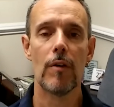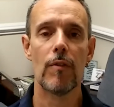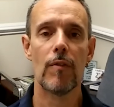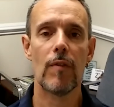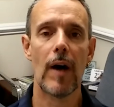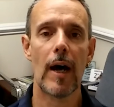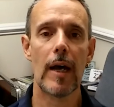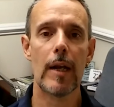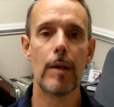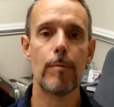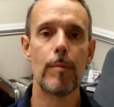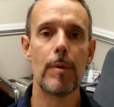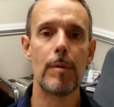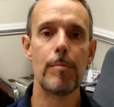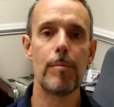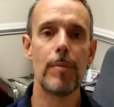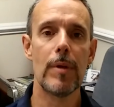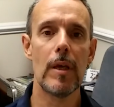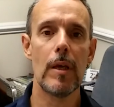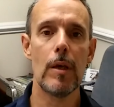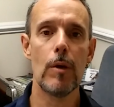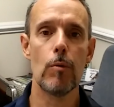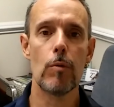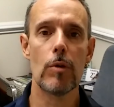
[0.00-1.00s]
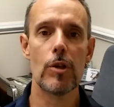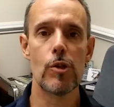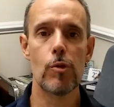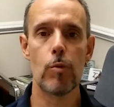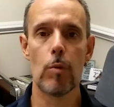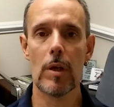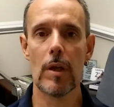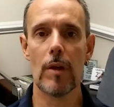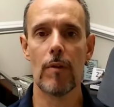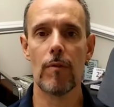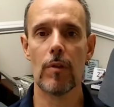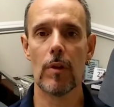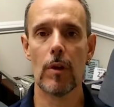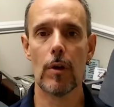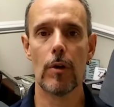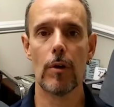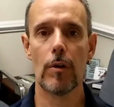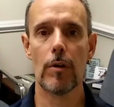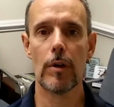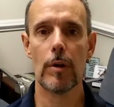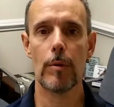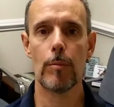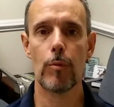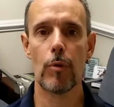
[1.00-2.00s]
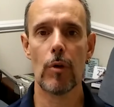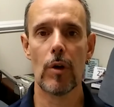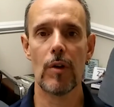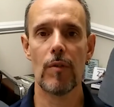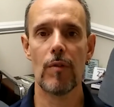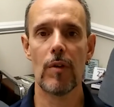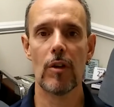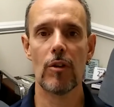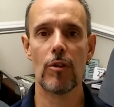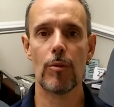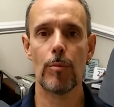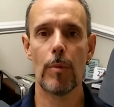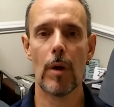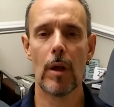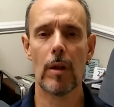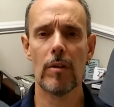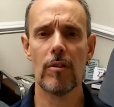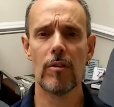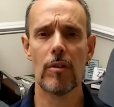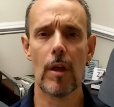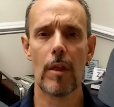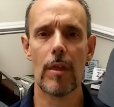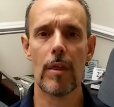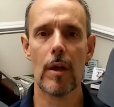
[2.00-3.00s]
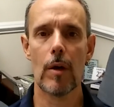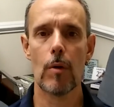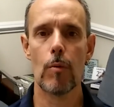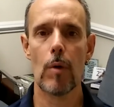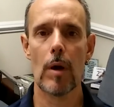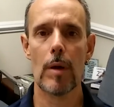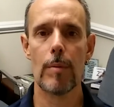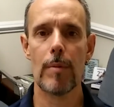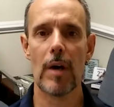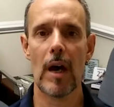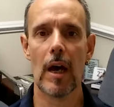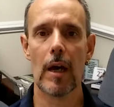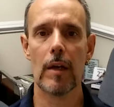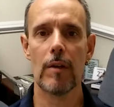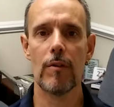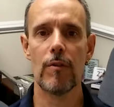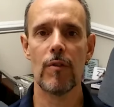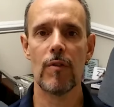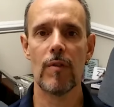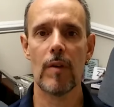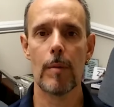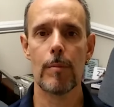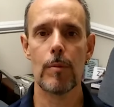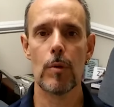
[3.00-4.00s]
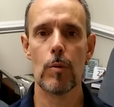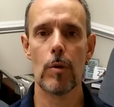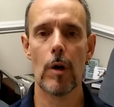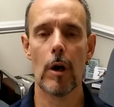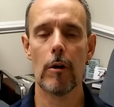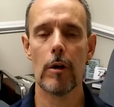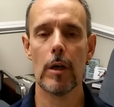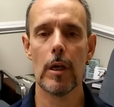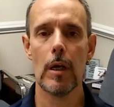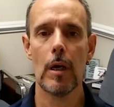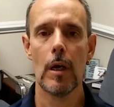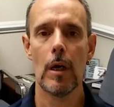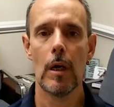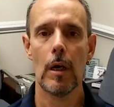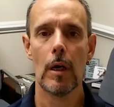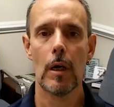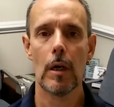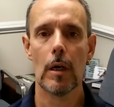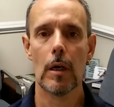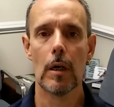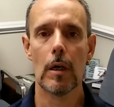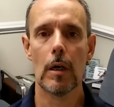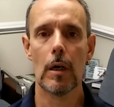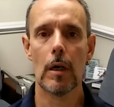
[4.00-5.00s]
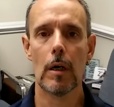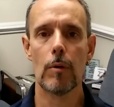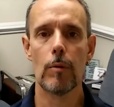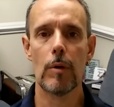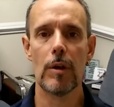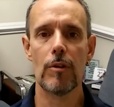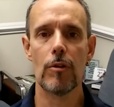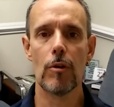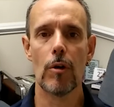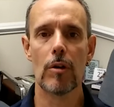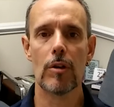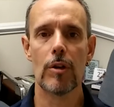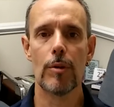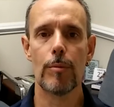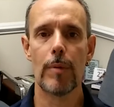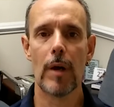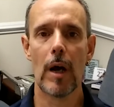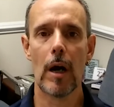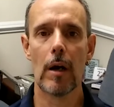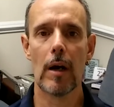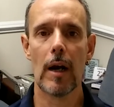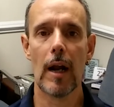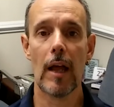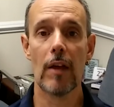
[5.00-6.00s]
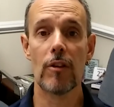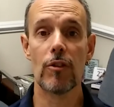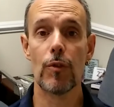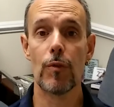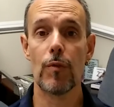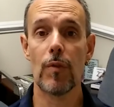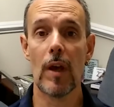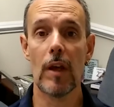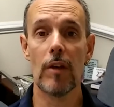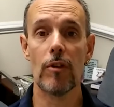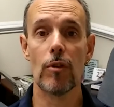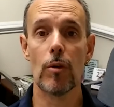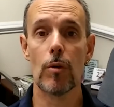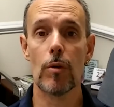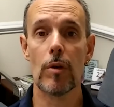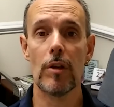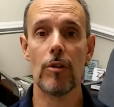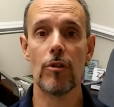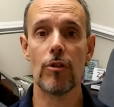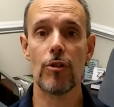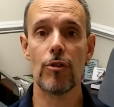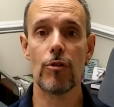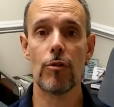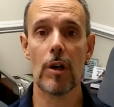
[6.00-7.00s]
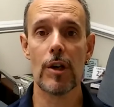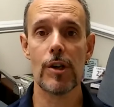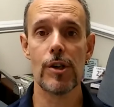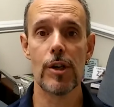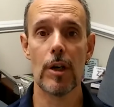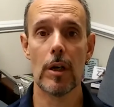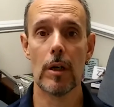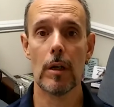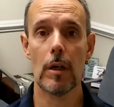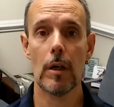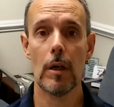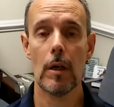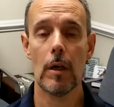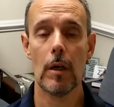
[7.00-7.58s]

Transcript: Vitamin B, which we have learned in previous months, I think way back in February, we talked about it has a vasoconstriction.